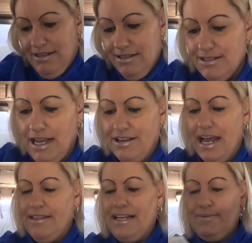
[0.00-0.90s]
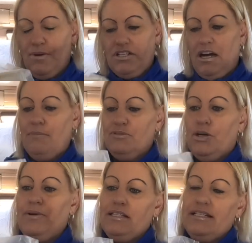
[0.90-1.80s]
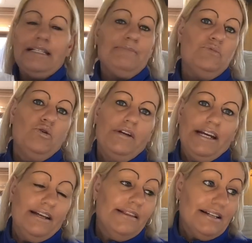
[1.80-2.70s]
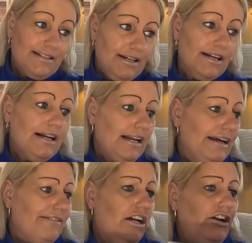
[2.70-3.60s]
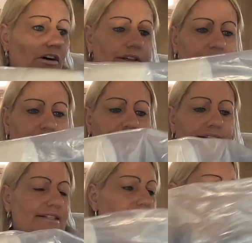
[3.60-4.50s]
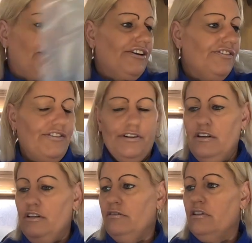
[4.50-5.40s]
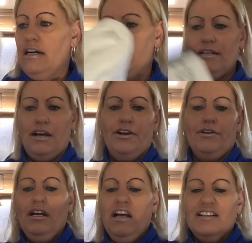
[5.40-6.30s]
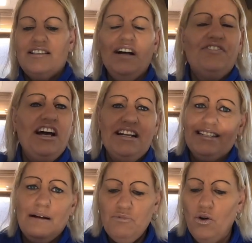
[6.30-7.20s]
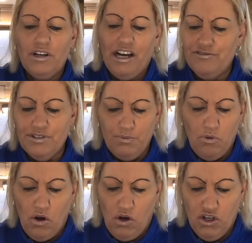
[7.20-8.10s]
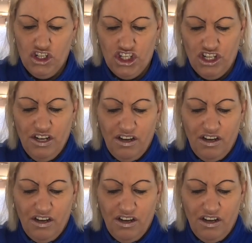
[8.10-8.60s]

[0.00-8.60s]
So yeah, that's what I'm doing this morning, and that's going to clear a lot of this stuff. Right, so stuff like this I'm not going to wash.